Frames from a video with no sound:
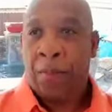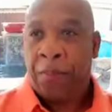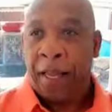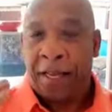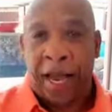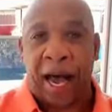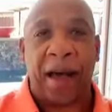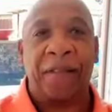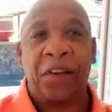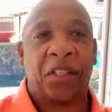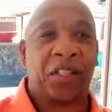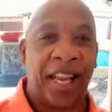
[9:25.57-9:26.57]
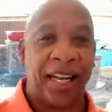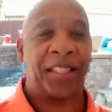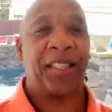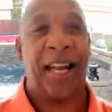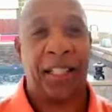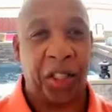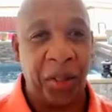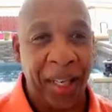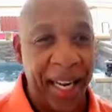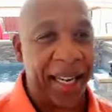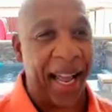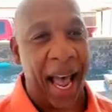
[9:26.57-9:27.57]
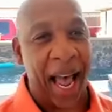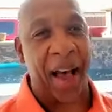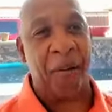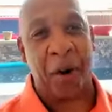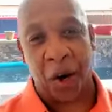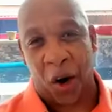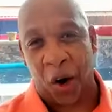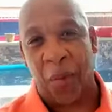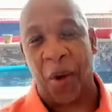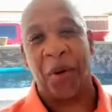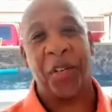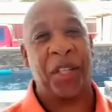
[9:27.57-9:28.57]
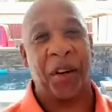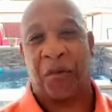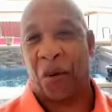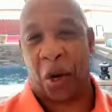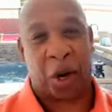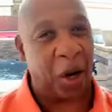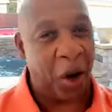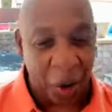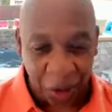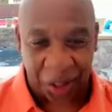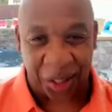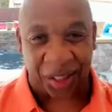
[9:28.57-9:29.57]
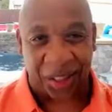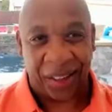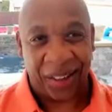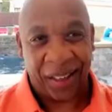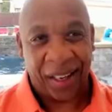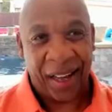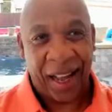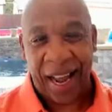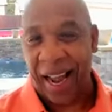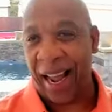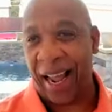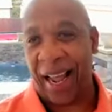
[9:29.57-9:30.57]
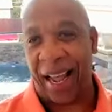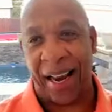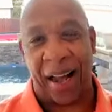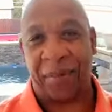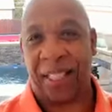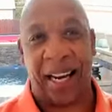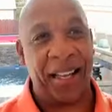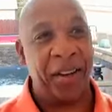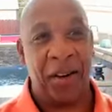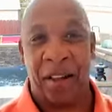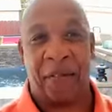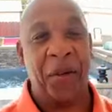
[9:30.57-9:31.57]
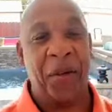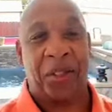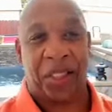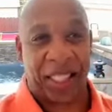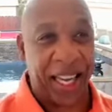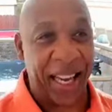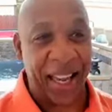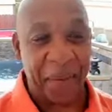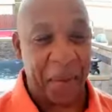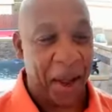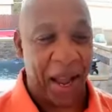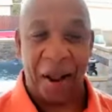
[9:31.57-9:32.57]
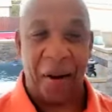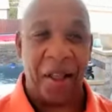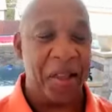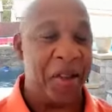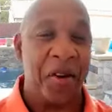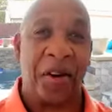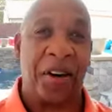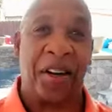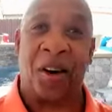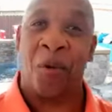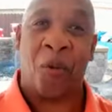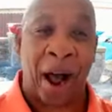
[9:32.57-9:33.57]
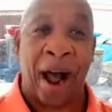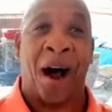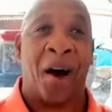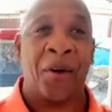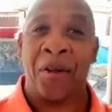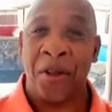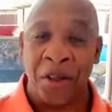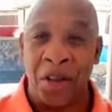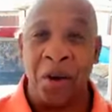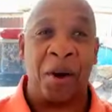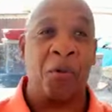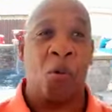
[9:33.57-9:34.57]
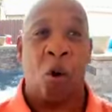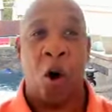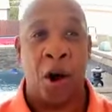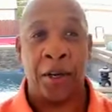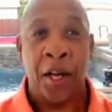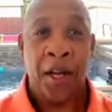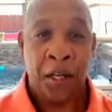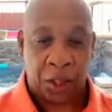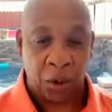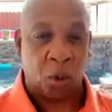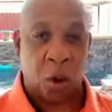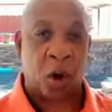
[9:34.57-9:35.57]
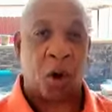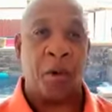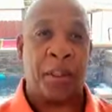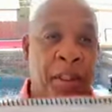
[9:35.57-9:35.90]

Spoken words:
the conversation that you need to have with homeowners in foreclosure. And I'm telling you, if you see it, you're going to go, wow, you would want to work with